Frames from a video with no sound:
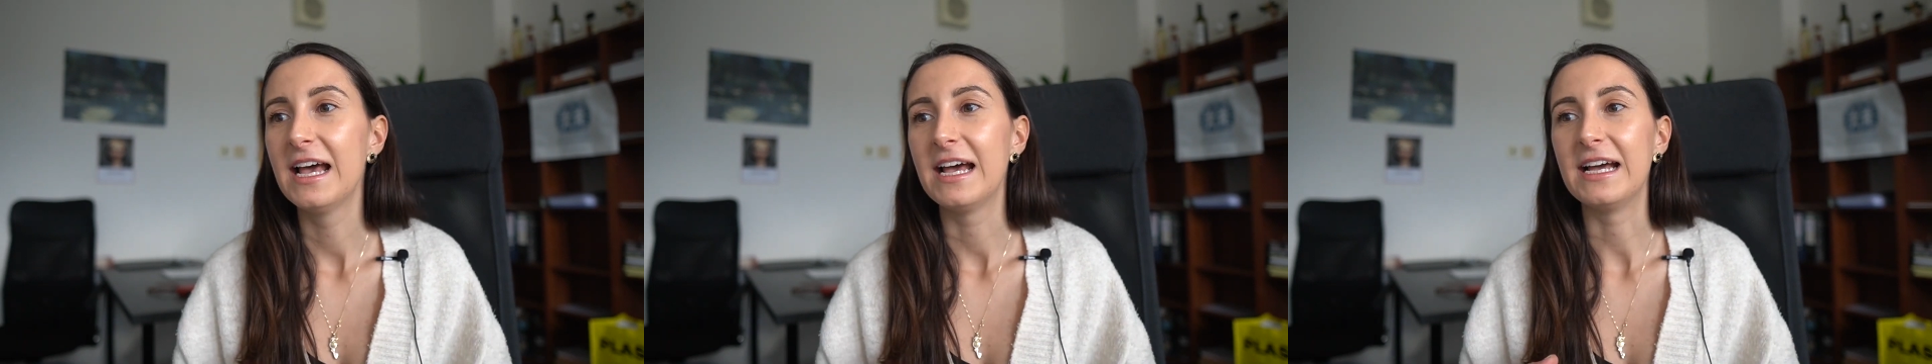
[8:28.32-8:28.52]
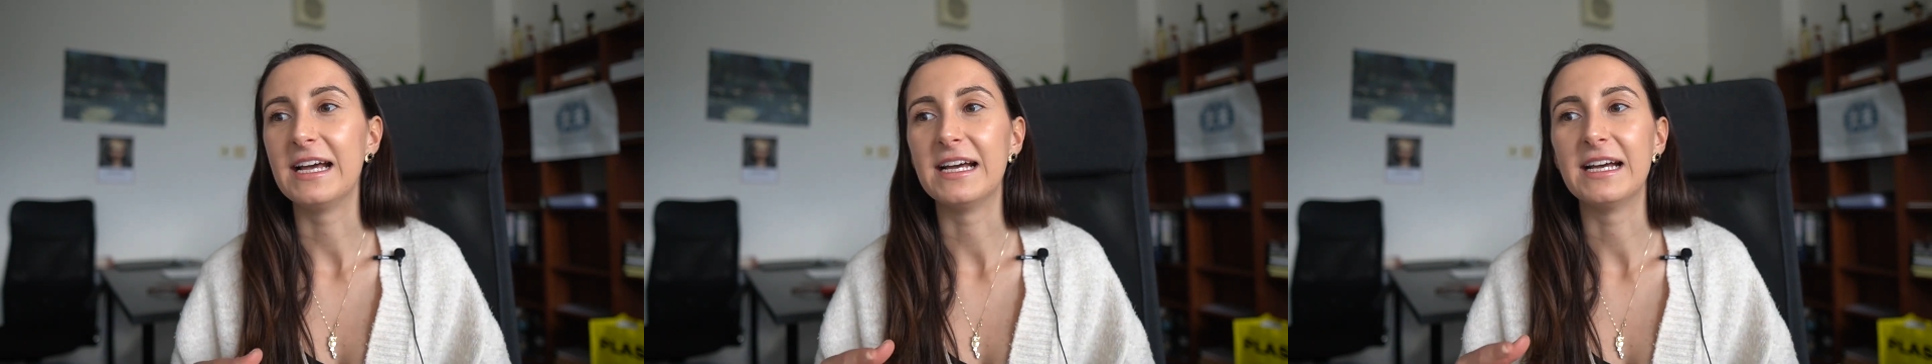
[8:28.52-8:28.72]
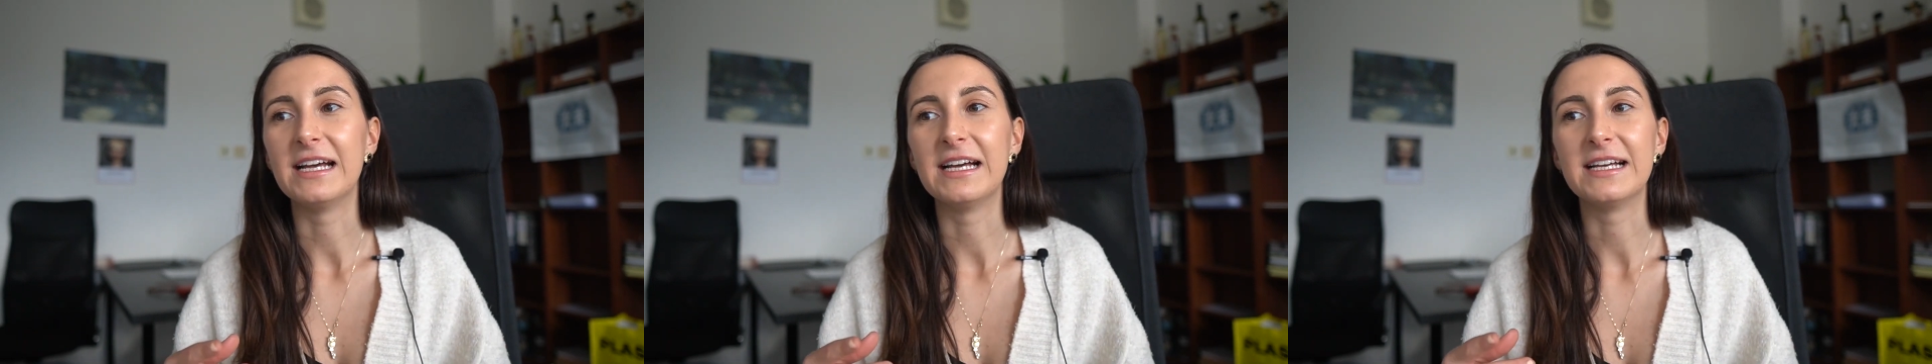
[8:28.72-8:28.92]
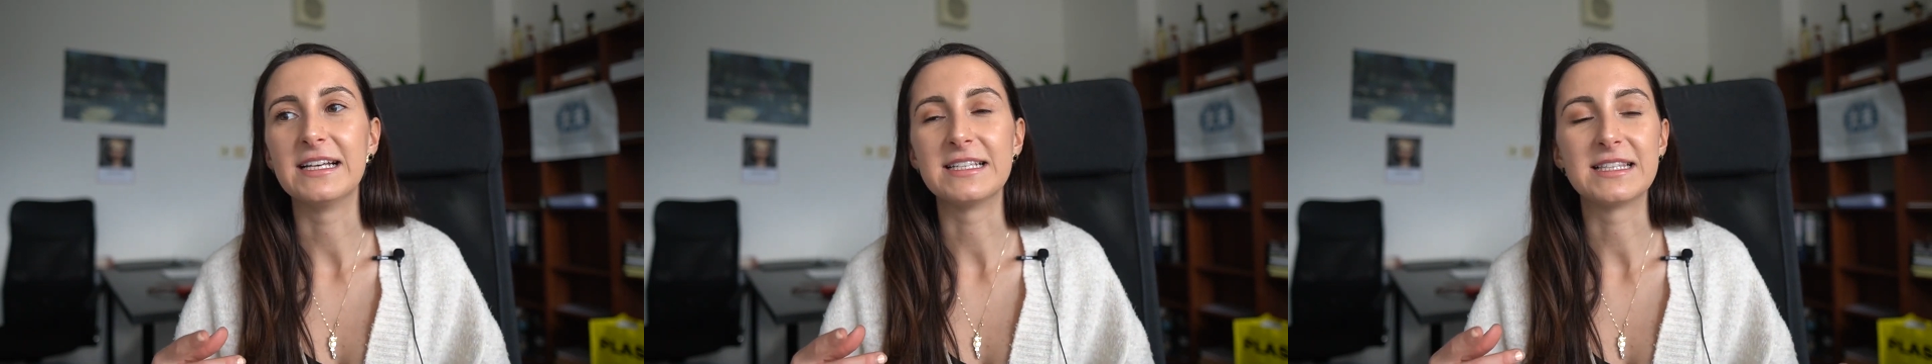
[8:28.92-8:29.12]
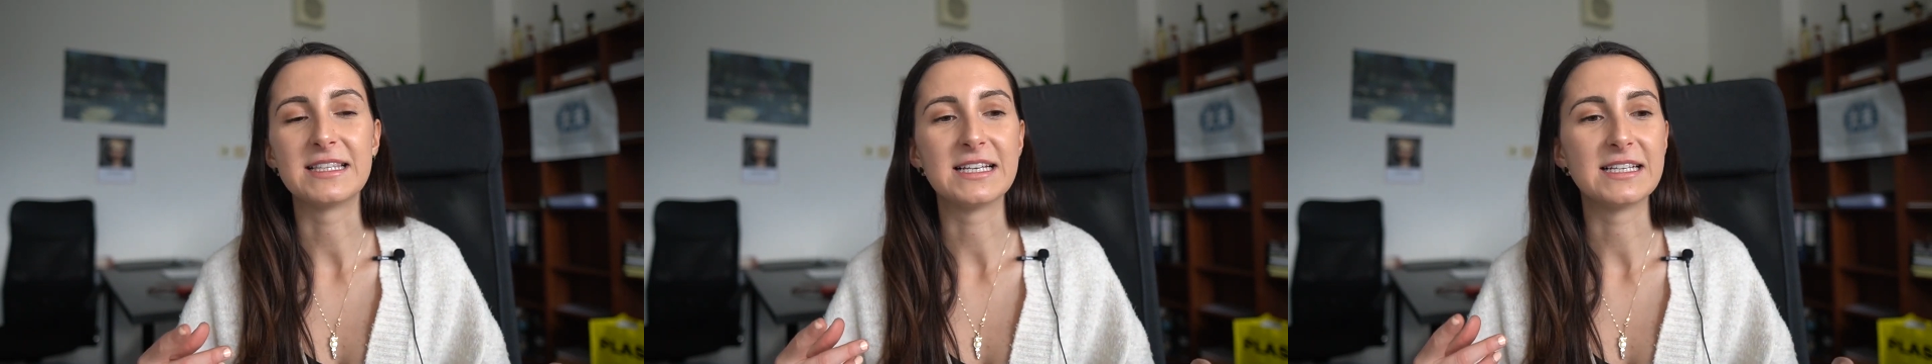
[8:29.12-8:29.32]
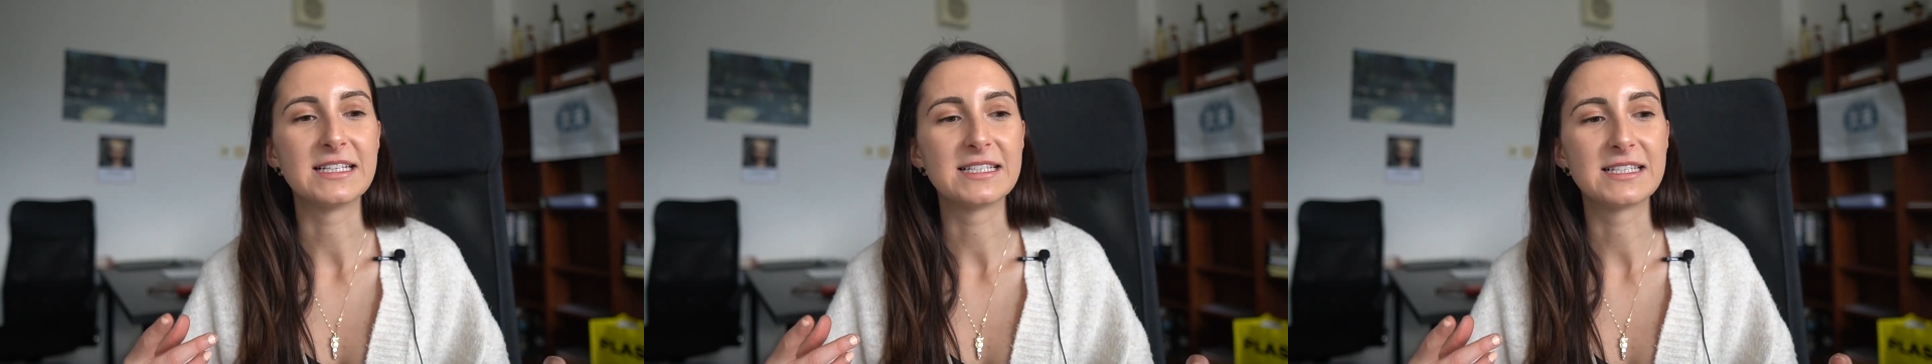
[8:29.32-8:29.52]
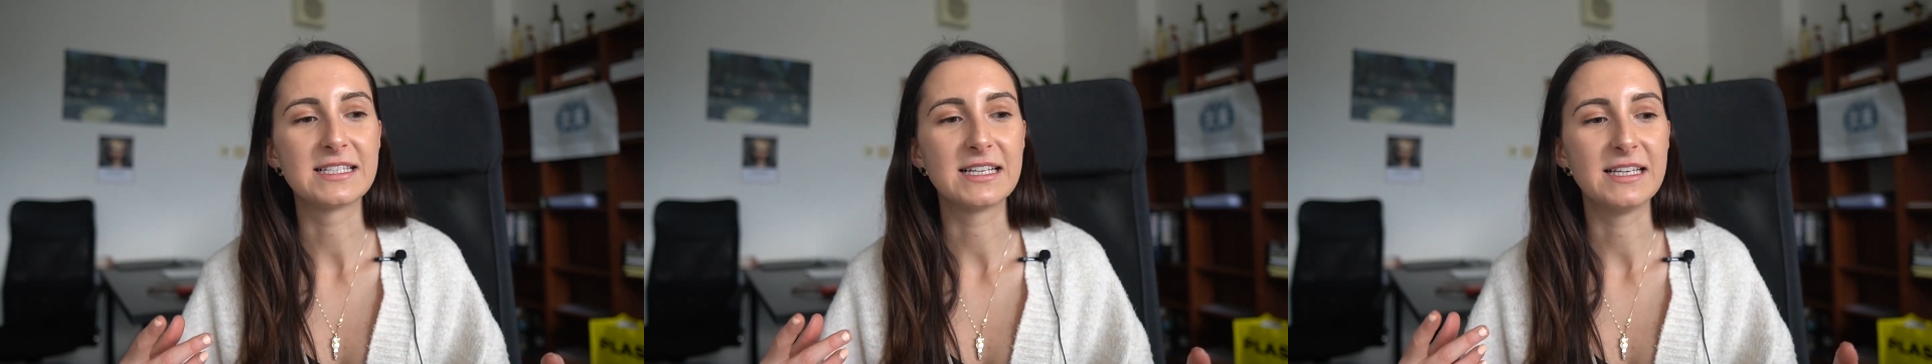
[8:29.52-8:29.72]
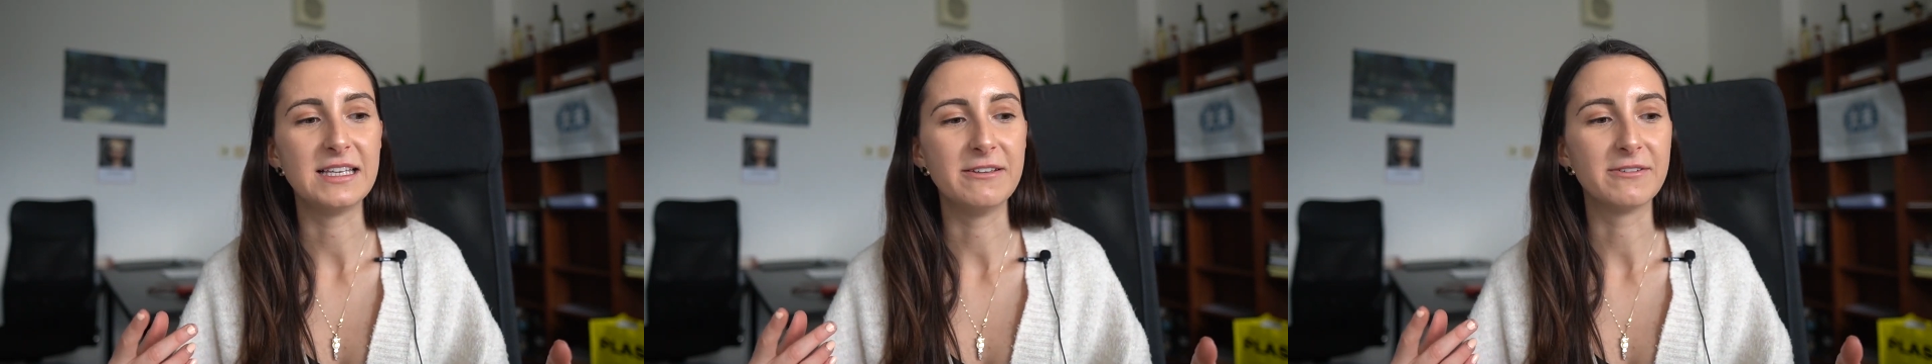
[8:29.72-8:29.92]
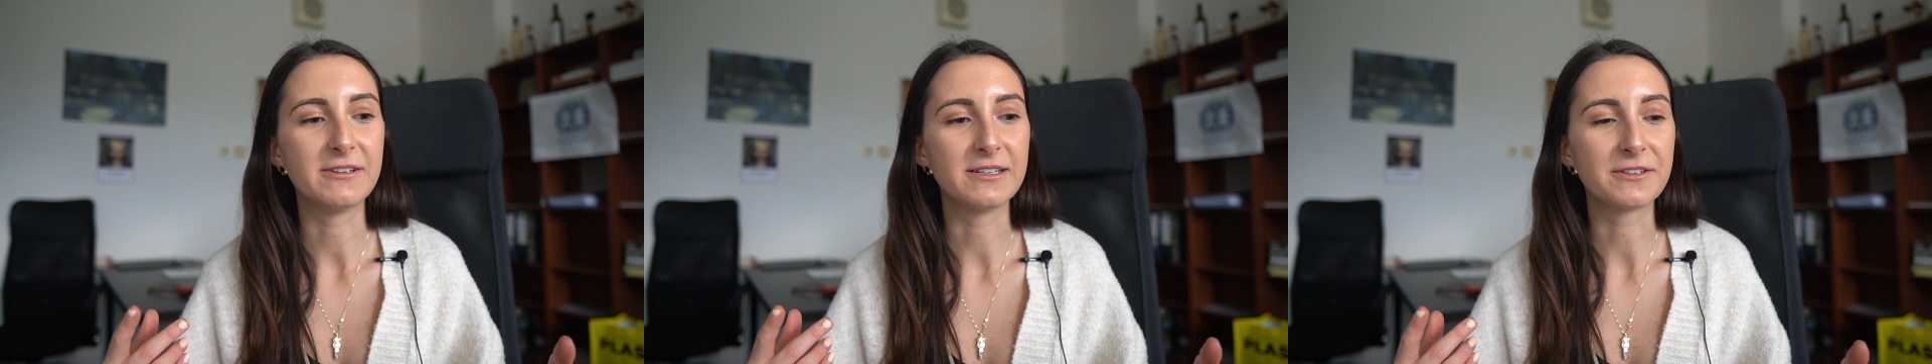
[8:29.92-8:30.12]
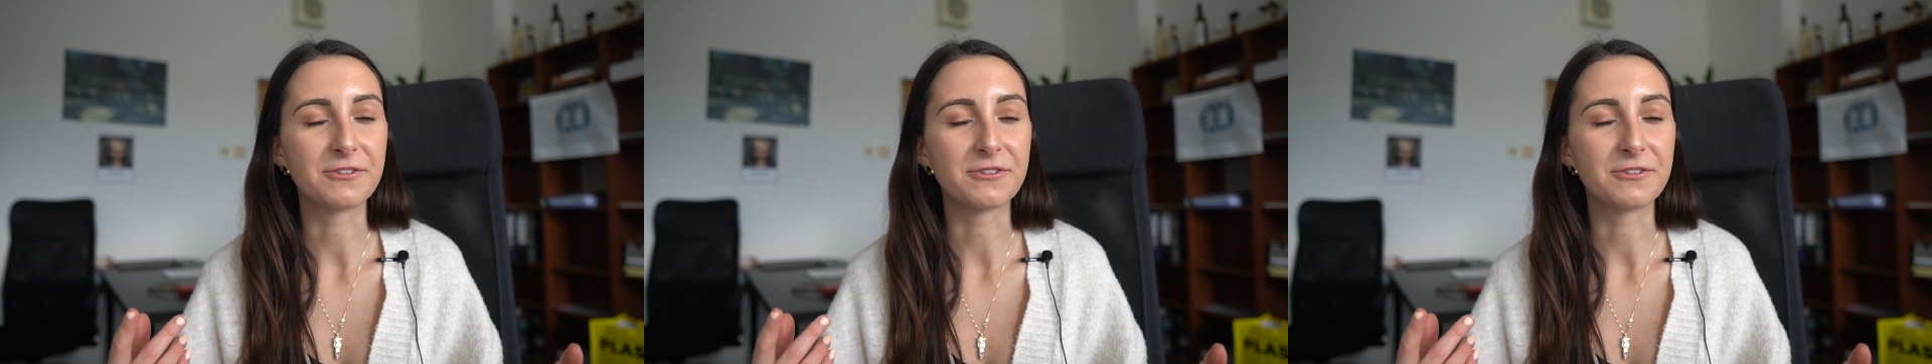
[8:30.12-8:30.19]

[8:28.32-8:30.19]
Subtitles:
Is this even